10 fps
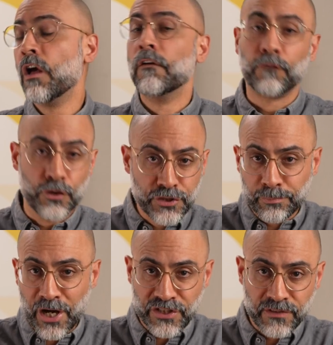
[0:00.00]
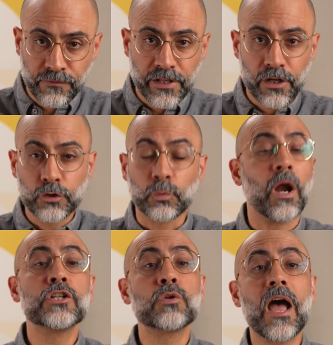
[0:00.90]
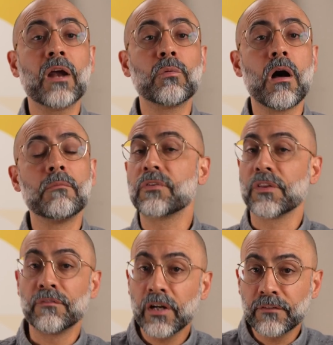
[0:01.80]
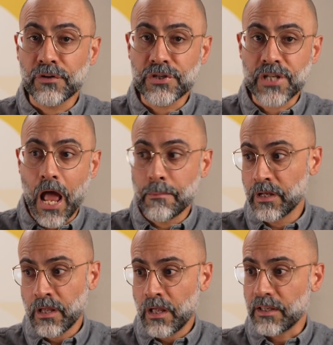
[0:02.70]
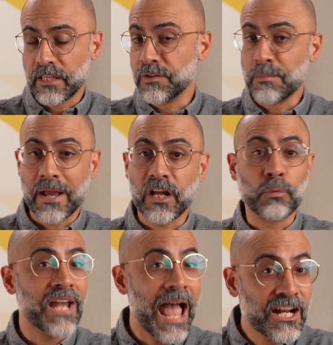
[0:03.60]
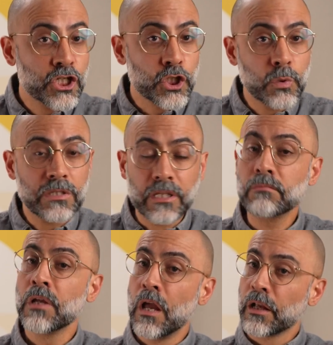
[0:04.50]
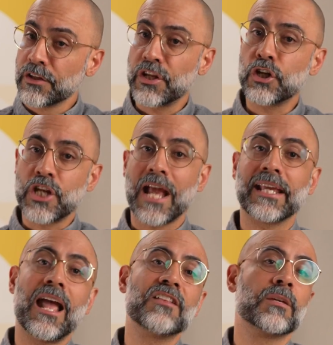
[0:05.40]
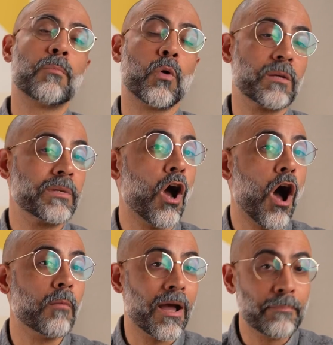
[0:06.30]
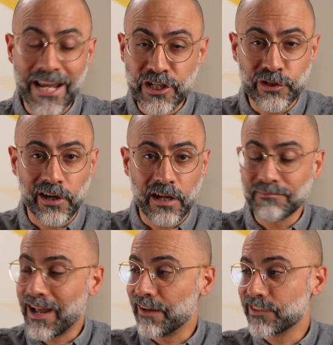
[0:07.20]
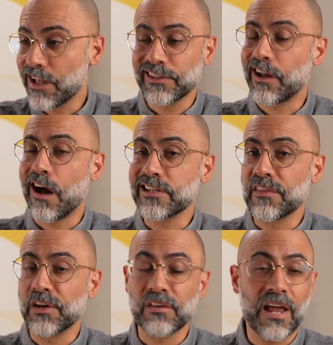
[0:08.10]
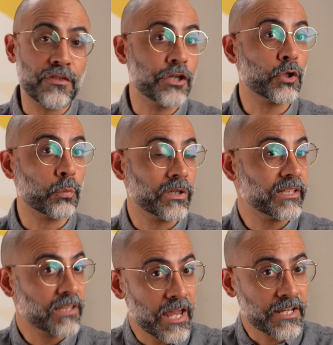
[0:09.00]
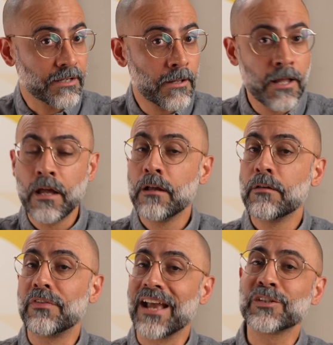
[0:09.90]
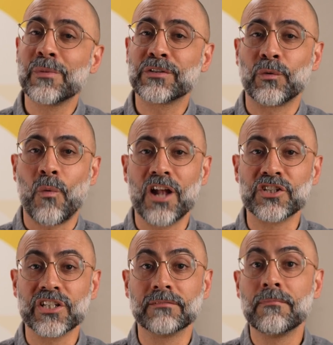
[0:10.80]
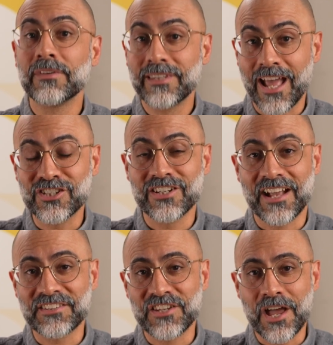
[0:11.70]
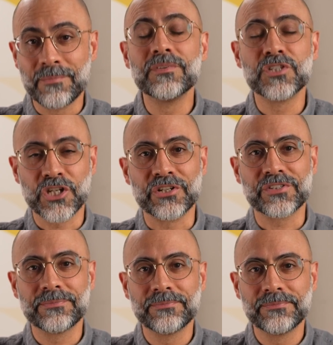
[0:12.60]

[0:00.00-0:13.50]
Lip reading: first impressions videos where I try a rum for the very first time and give you my gut reaction to it, then consider checking out and supporting me on my Patreon. I have tons of content there that I think you'll really like. Thanks so much for watching. Catch you next time. Cheers.